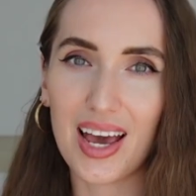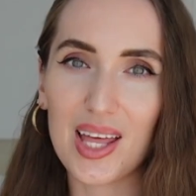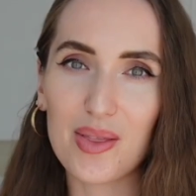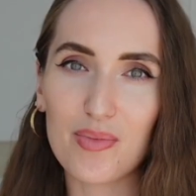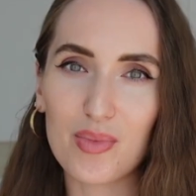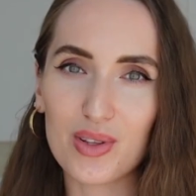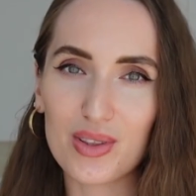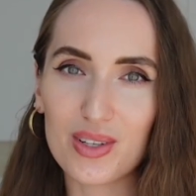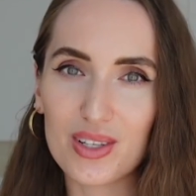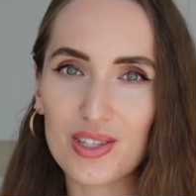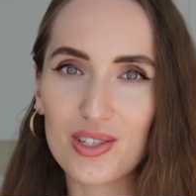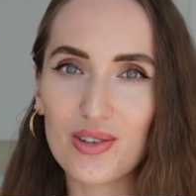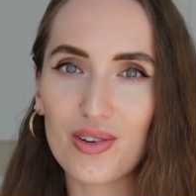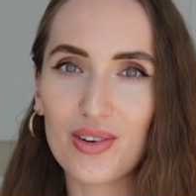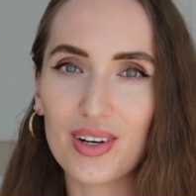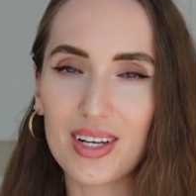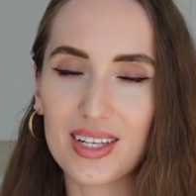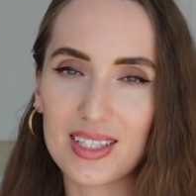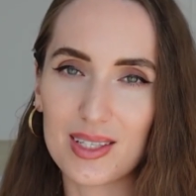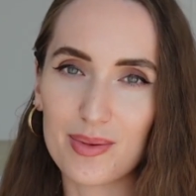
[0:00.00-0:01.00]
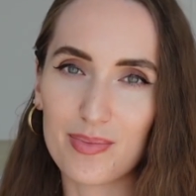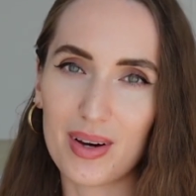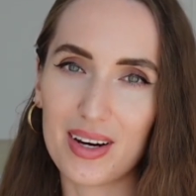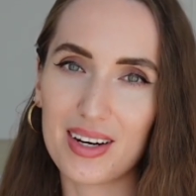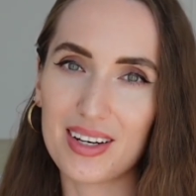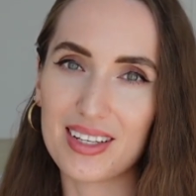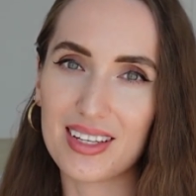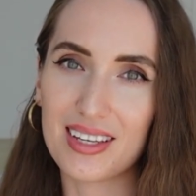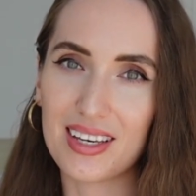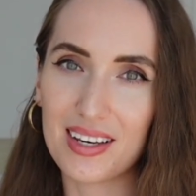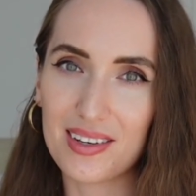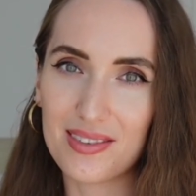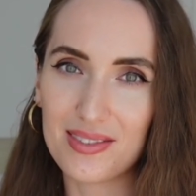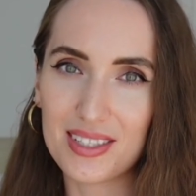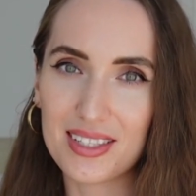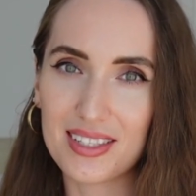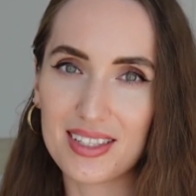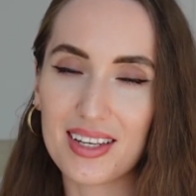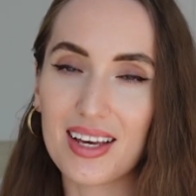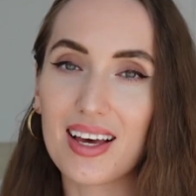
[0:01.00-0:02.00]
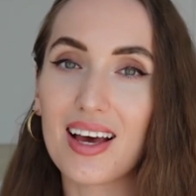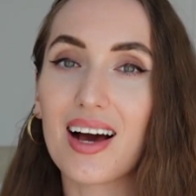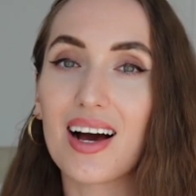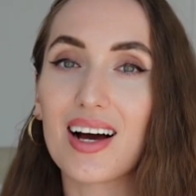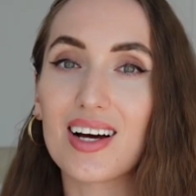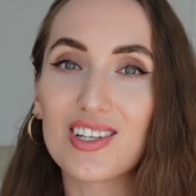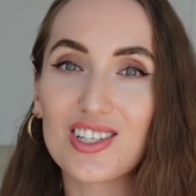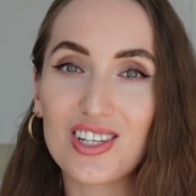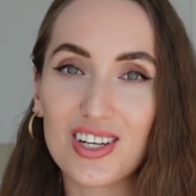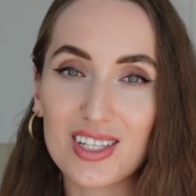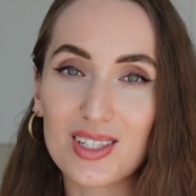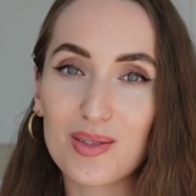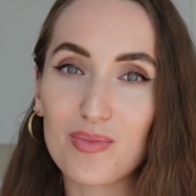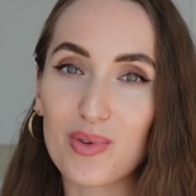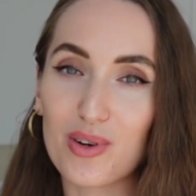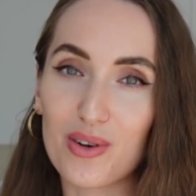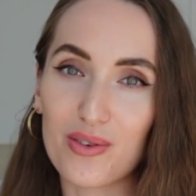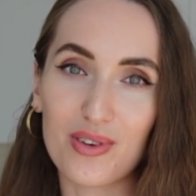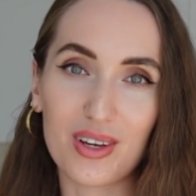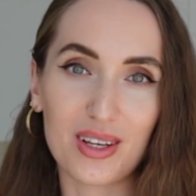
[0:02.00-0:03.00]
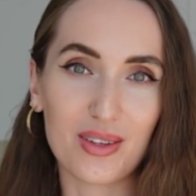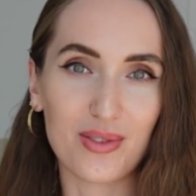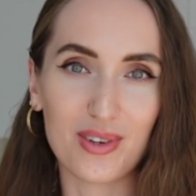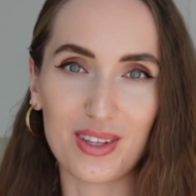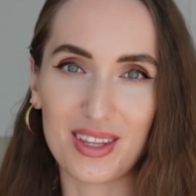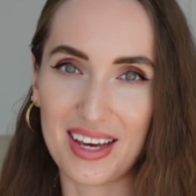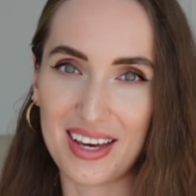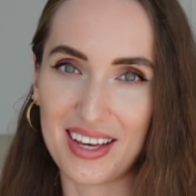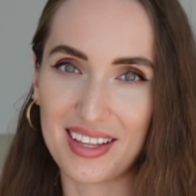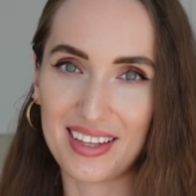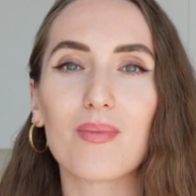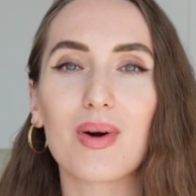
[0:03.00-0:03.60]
And Montessori-inspired gifts are just perfect for that.